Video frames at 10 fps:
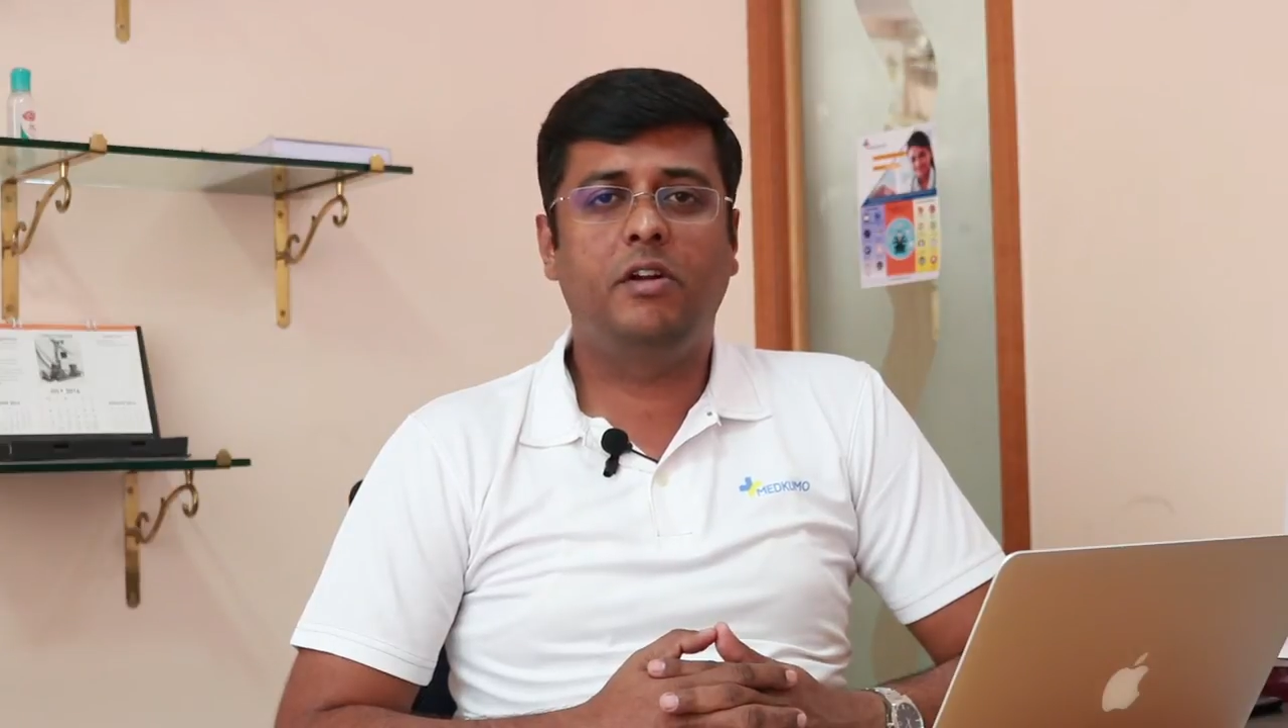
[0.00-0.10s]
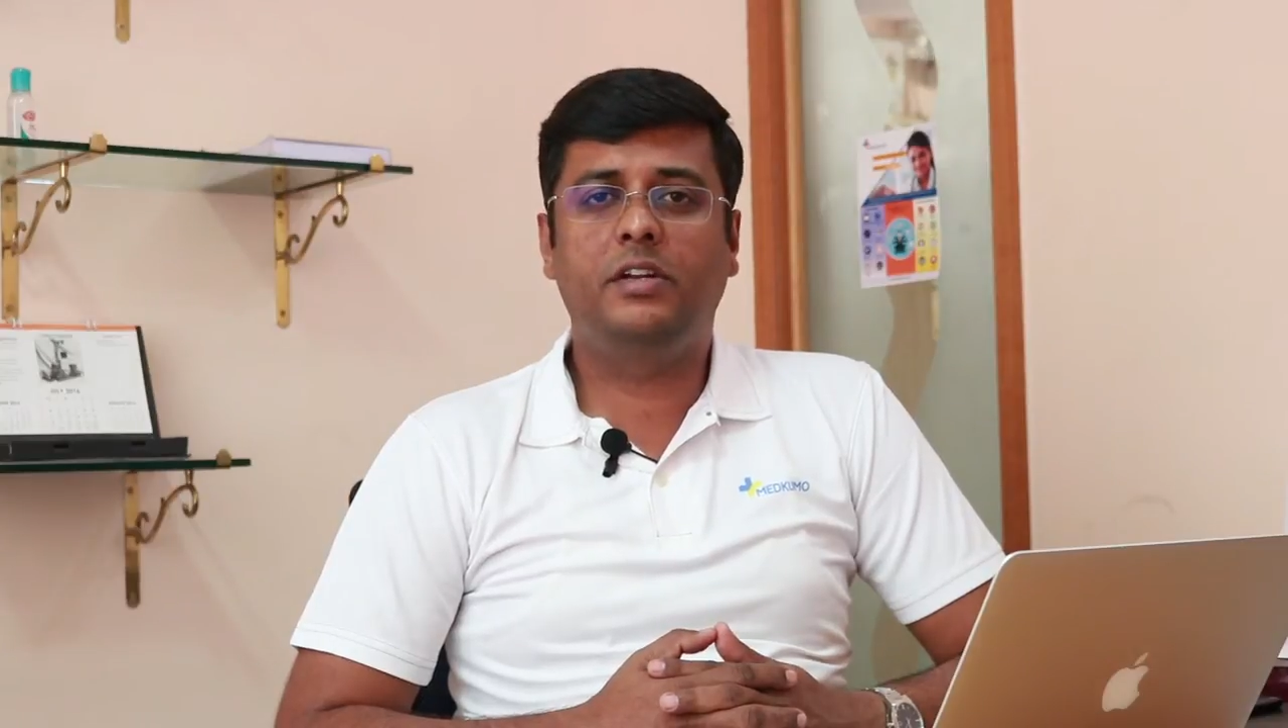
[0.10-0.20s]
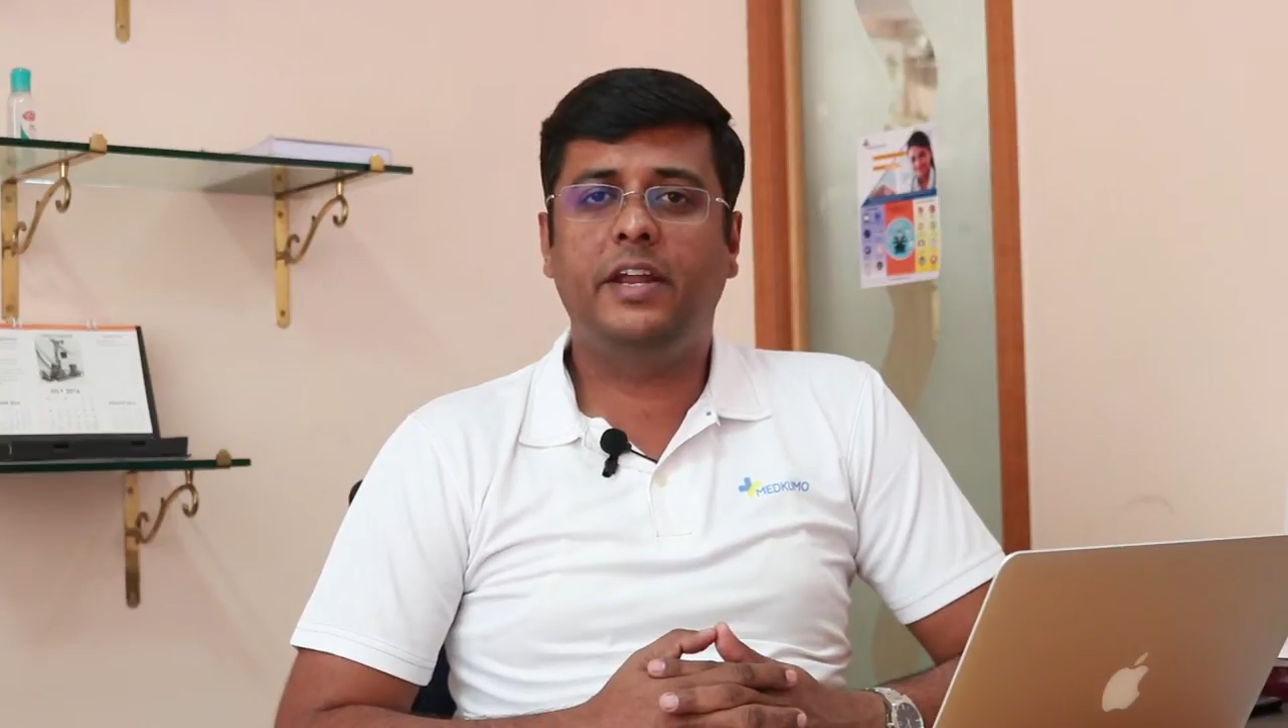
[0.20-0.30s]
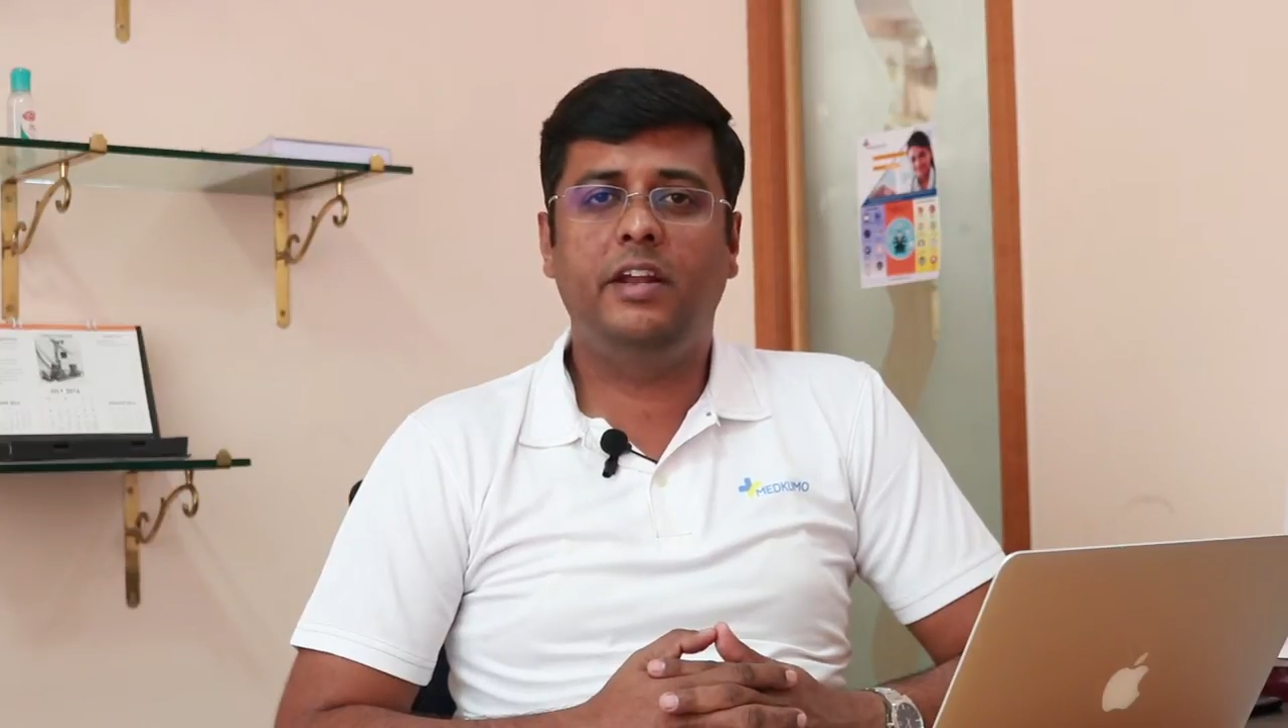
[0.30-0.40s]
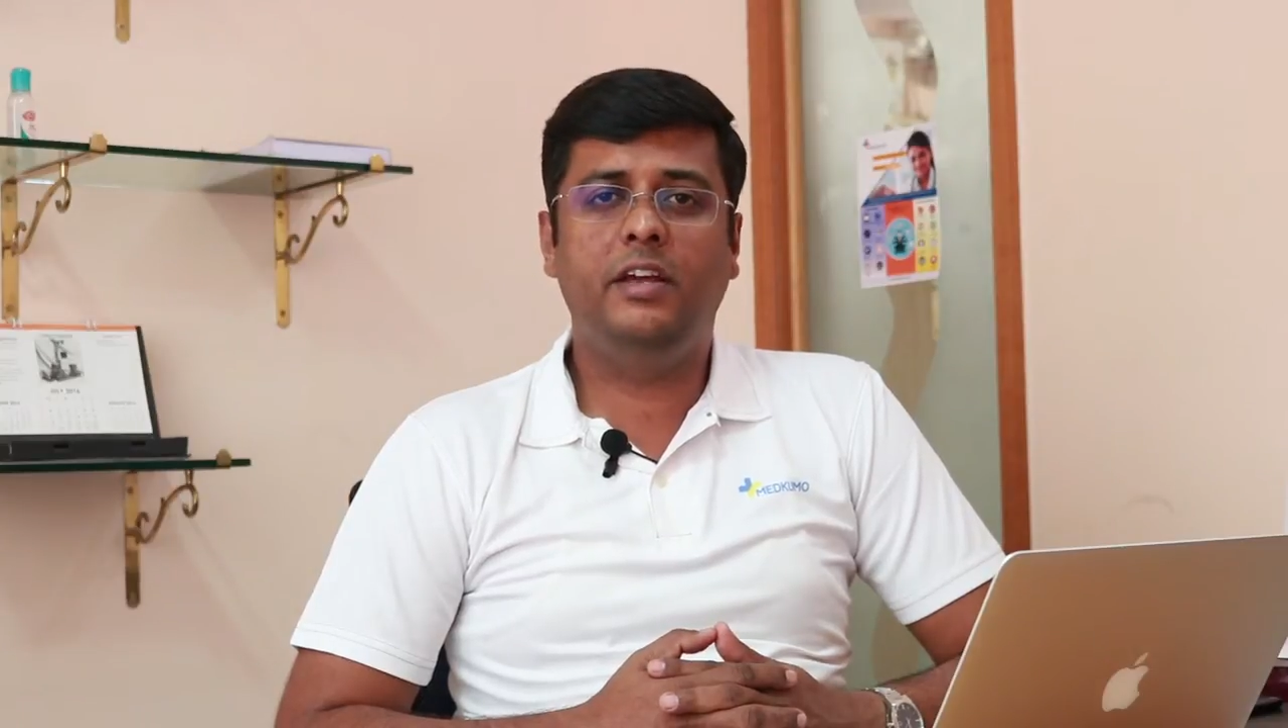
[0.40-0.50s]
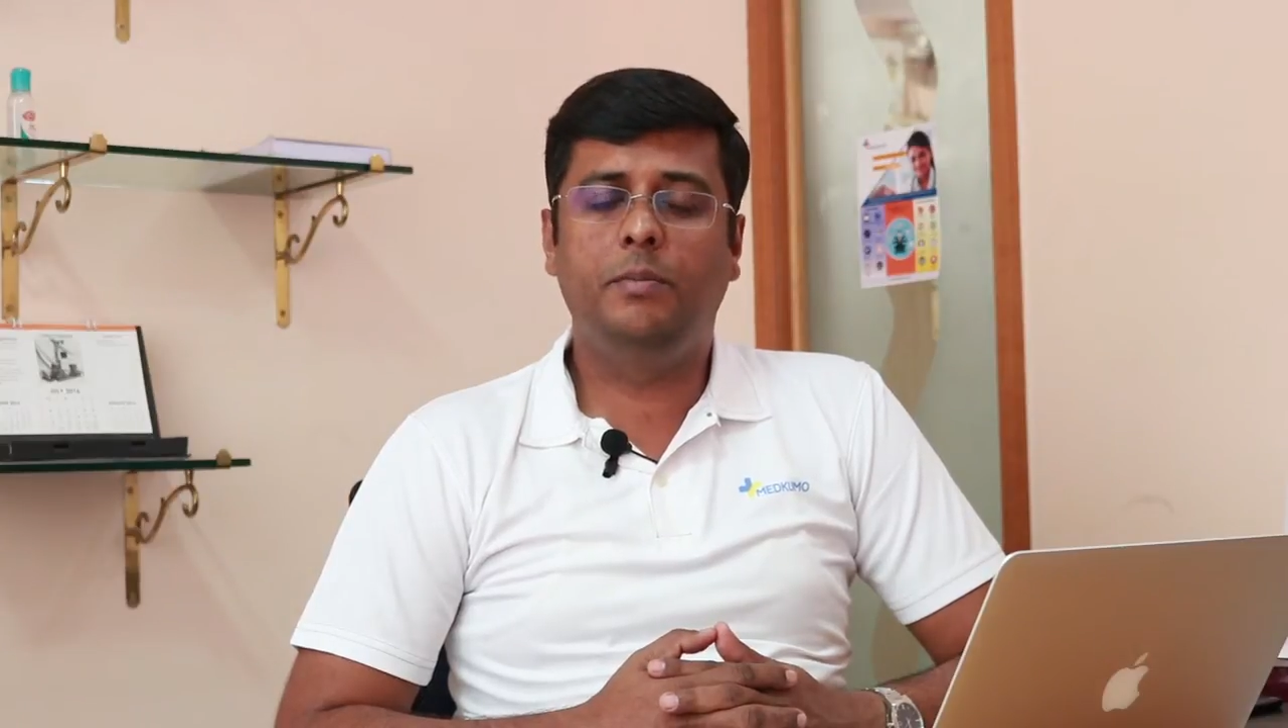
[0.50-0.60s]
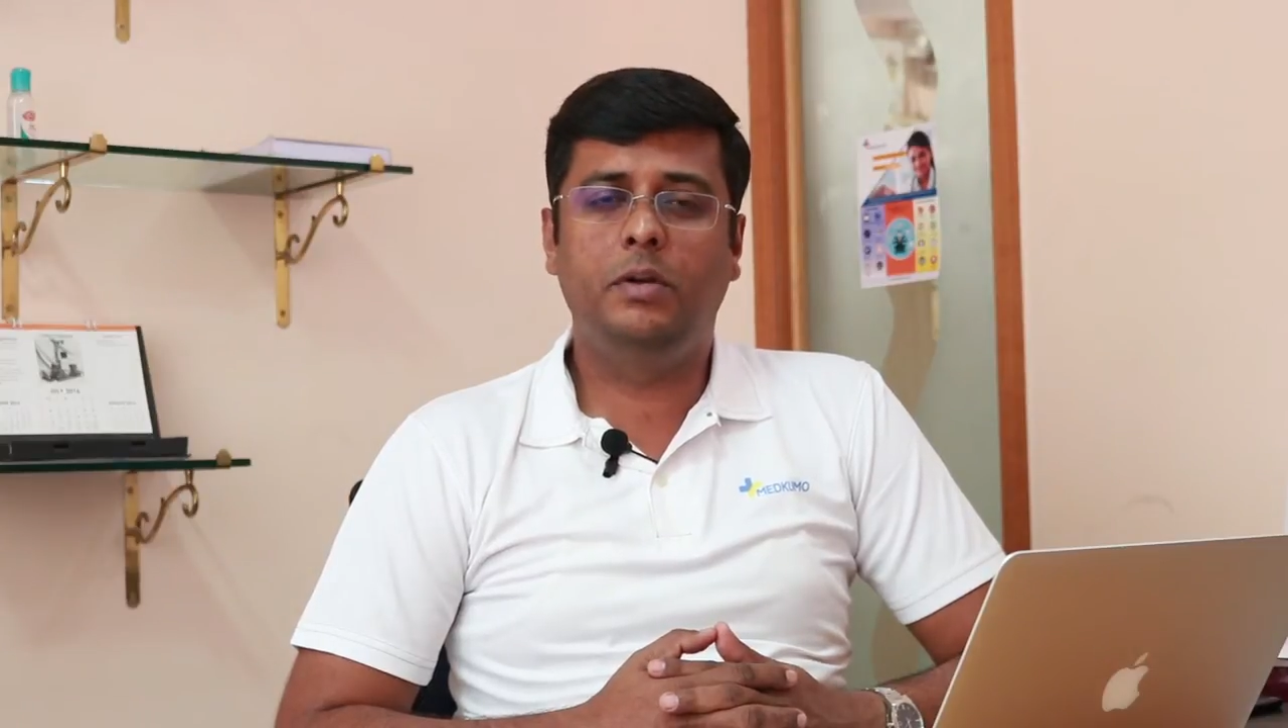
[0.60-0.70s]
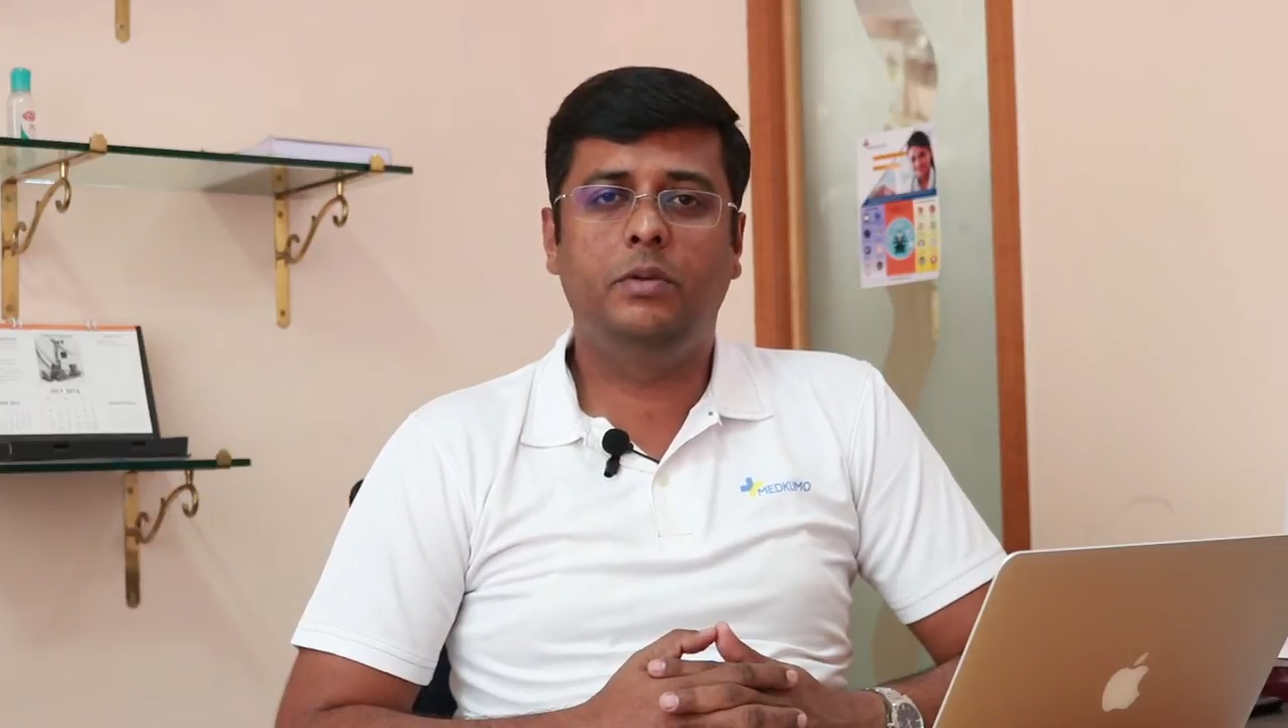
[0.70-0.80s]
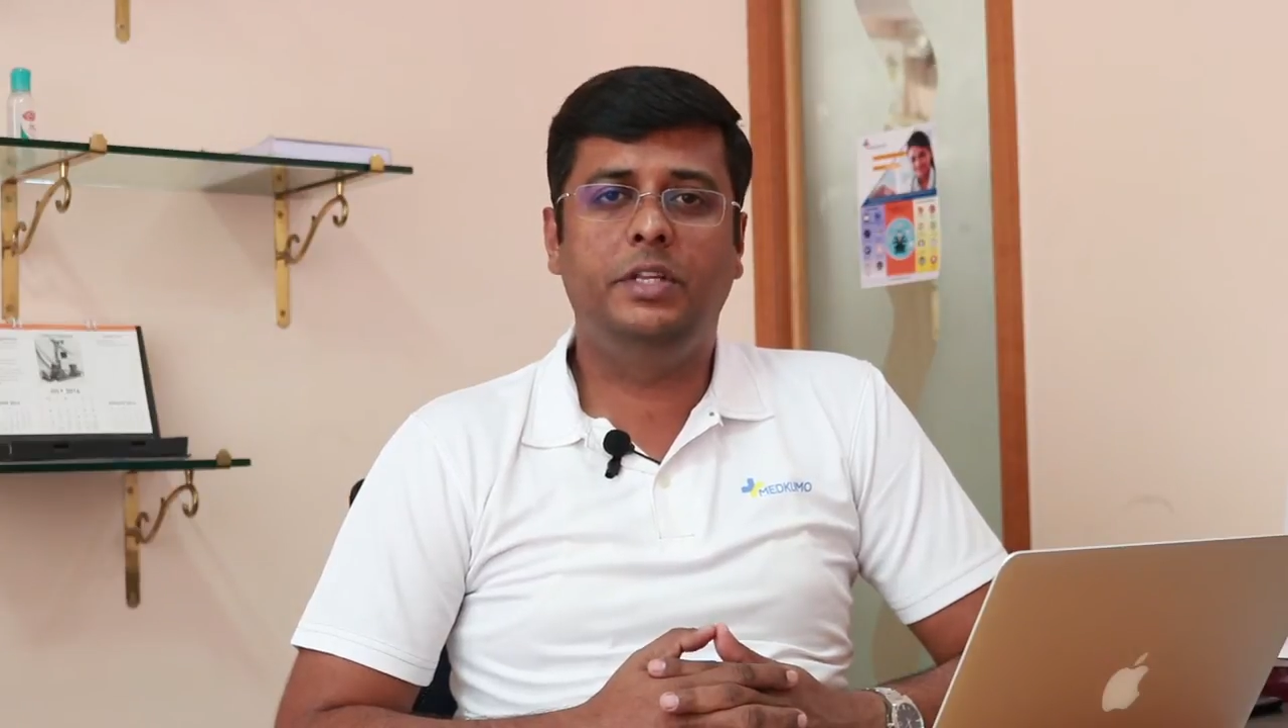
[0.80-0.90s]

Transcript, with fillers: not tightly coupled